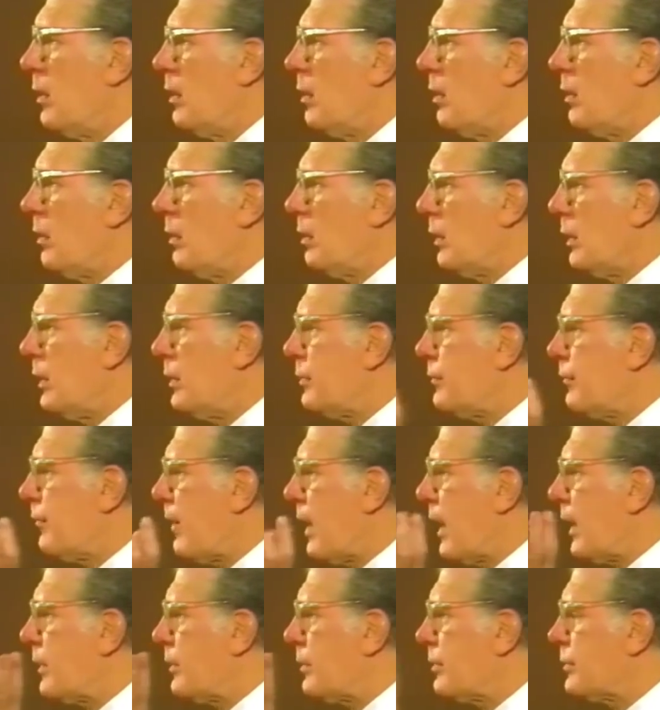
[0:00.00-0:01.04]
All these
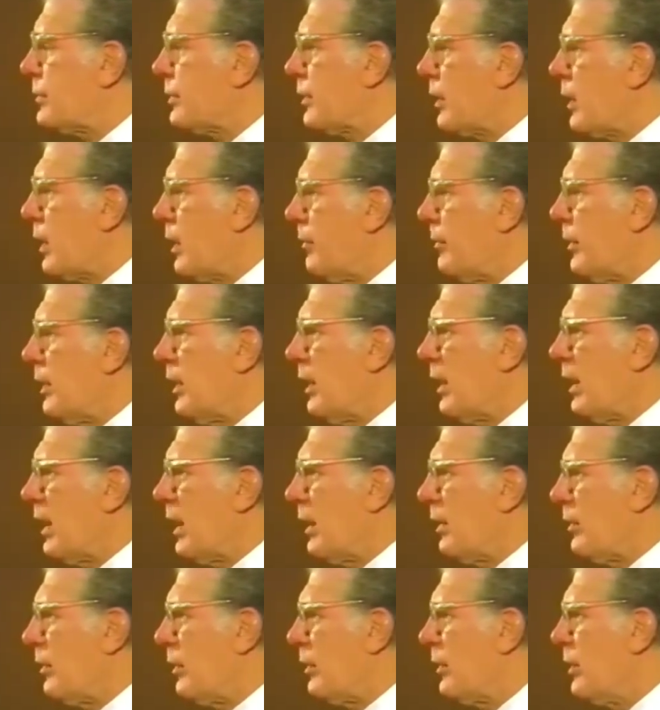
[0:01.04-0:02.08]
factors are coming
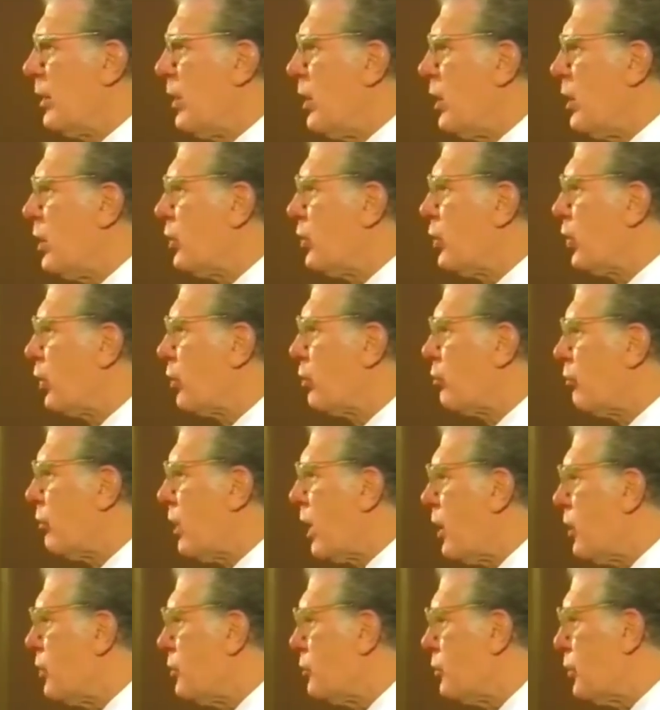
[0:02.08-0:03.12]
together to
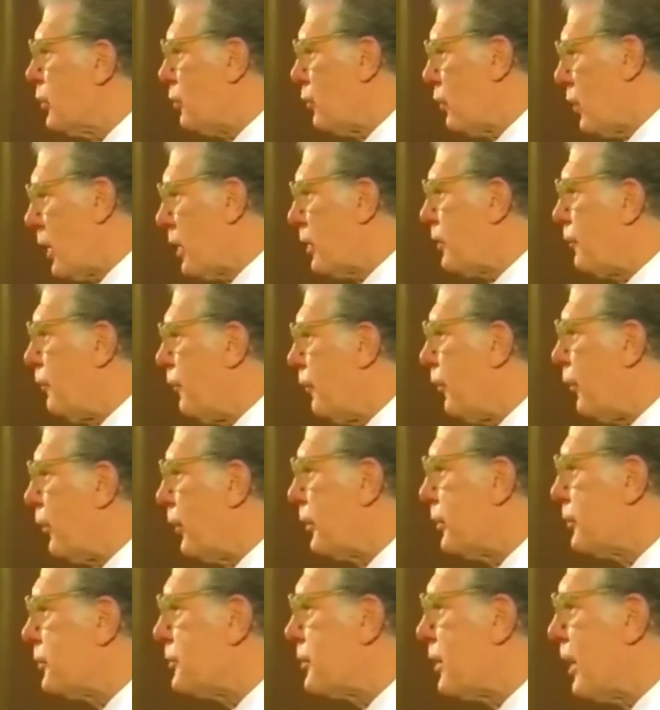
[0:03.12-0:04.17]
grow the
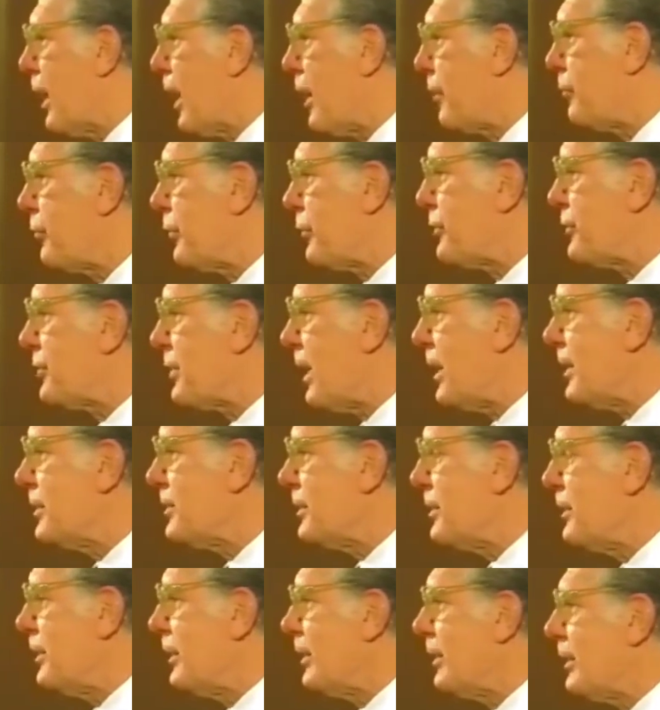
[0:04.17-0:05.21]
workforce at
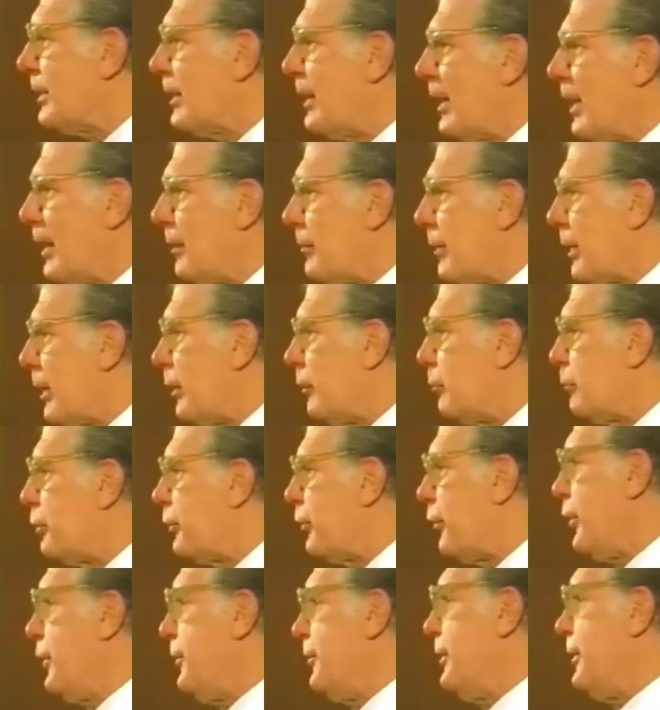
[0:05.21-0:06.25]
precisely the time that
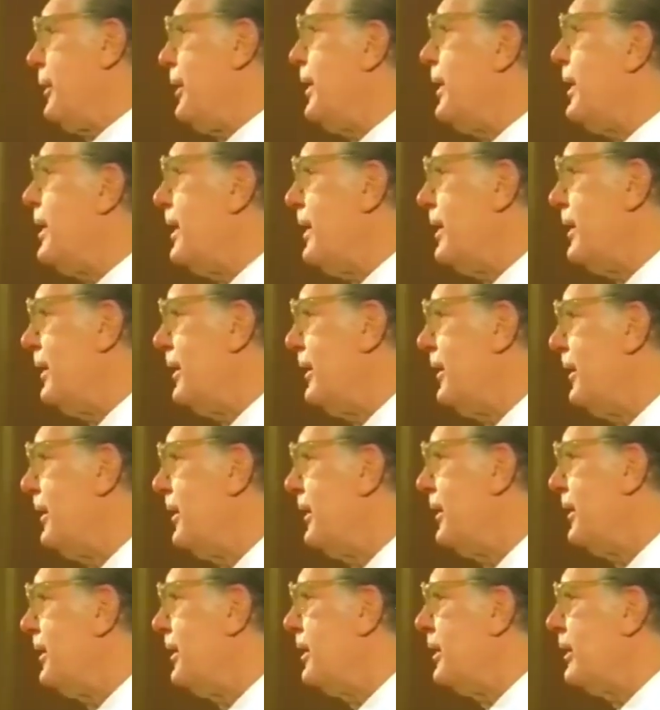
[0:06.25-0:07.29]
employment
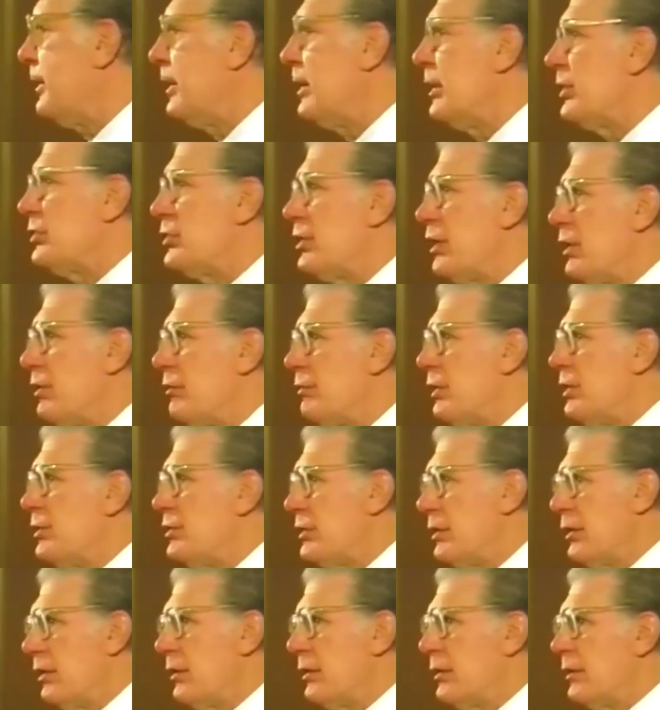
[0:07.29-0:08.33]
is
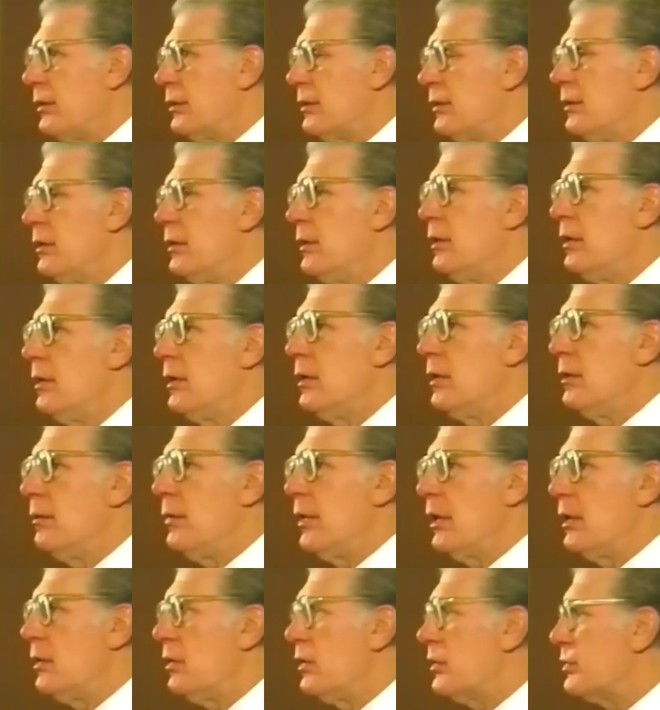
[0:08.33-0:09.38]
decreasing
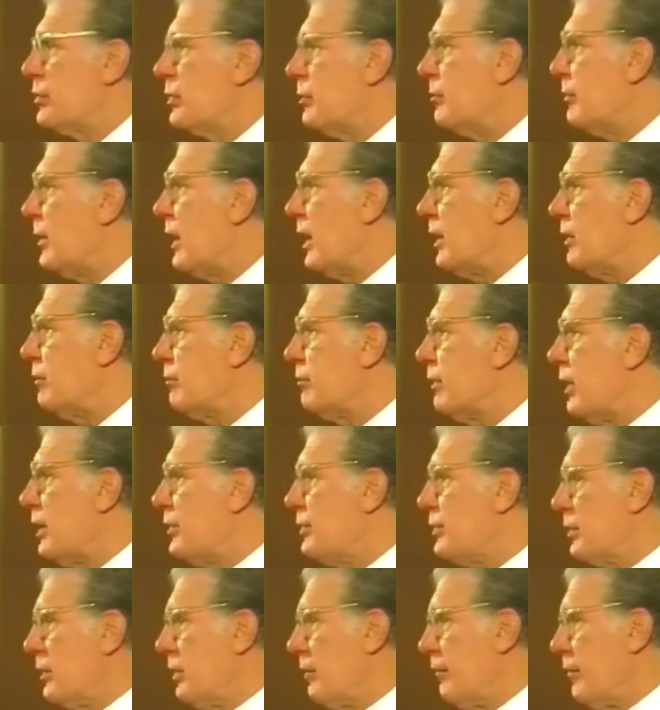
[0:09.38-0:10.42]
because of
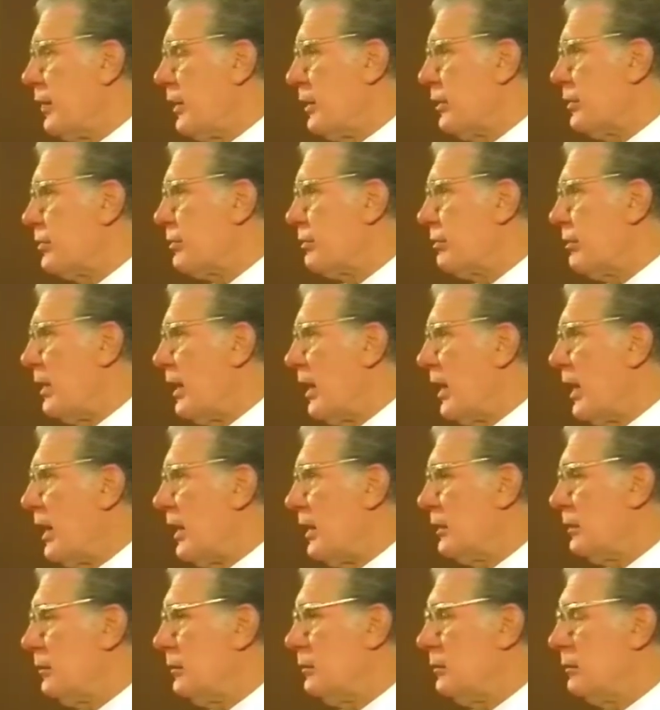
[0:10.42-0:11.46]
migration of industry
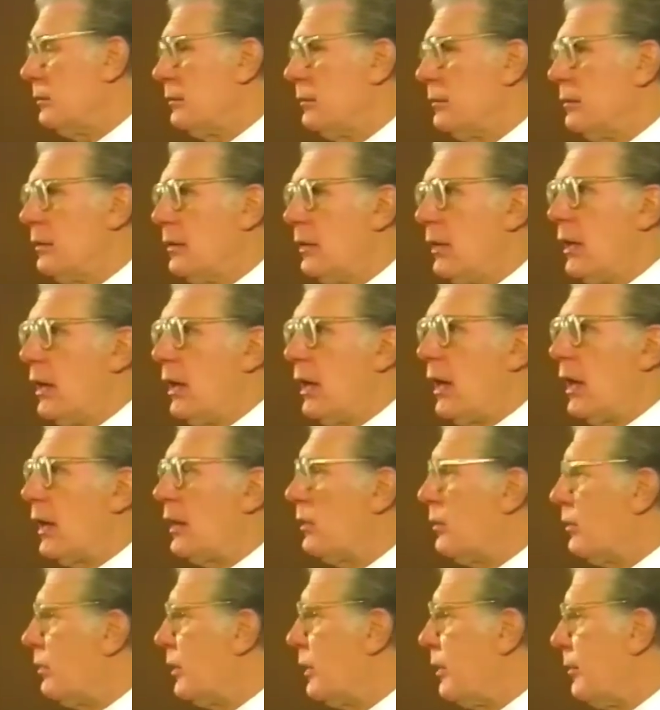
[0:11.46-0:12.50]
out
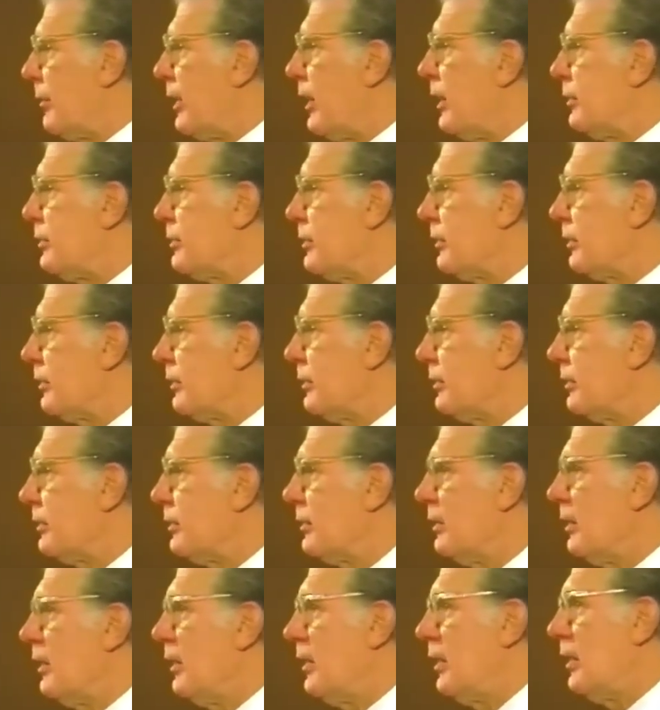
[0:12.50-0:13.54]
and automation.
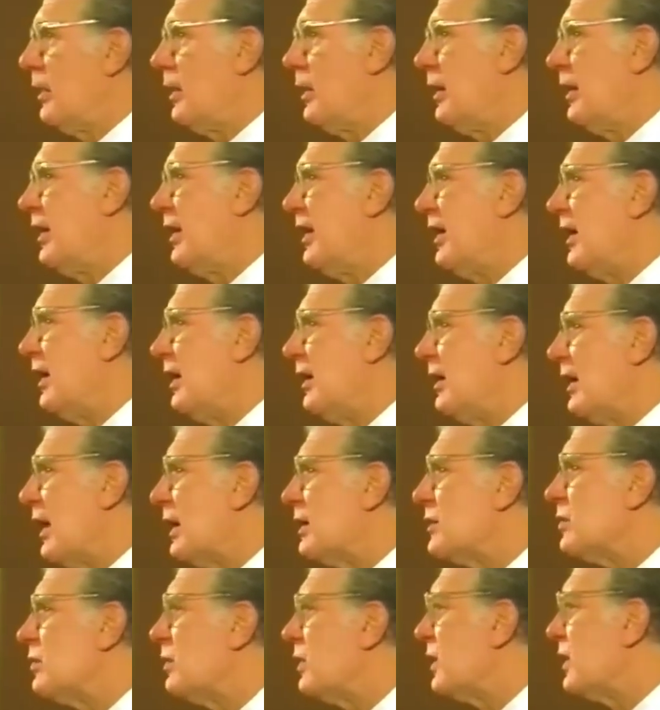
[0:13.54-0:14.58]
And
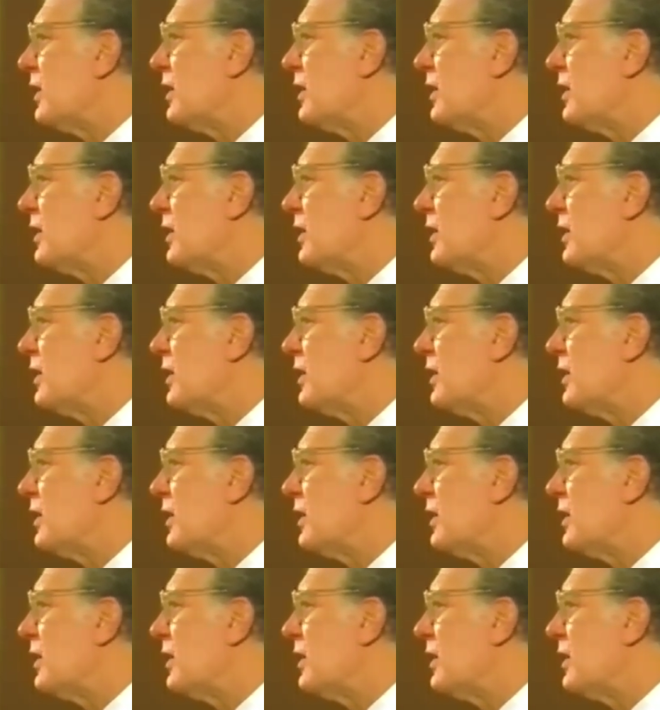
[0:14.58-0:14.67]
that's one